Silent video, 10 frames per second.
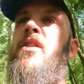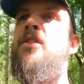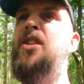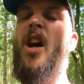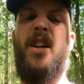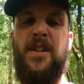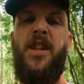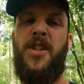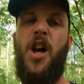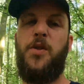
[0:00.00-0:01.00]
So
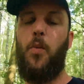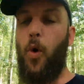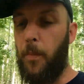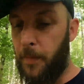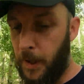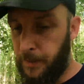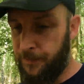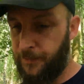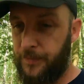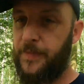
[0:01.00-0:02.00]
it's nice and warm.
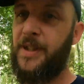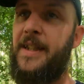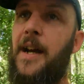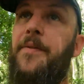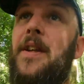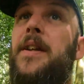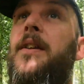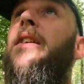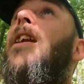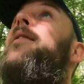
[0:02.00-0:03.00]
Lovely,
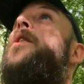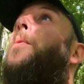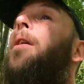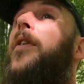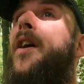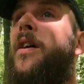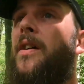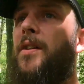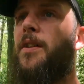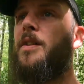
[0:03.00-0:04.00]
lovely weather.
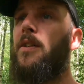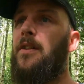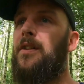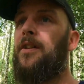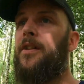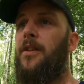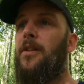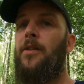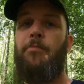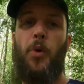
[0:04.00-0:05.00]

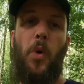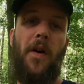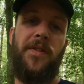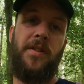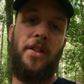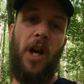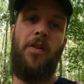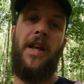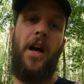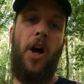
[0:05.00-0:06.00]
My wife's
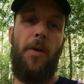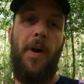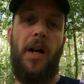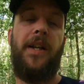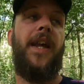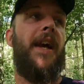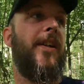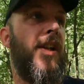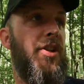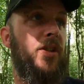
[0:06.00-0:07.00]
currently at home hugging the air
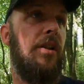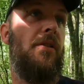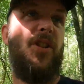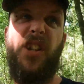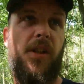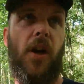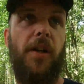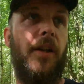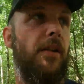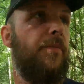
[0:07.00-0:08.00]
conditioning. She doesn't
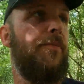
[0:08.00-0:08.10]
like it.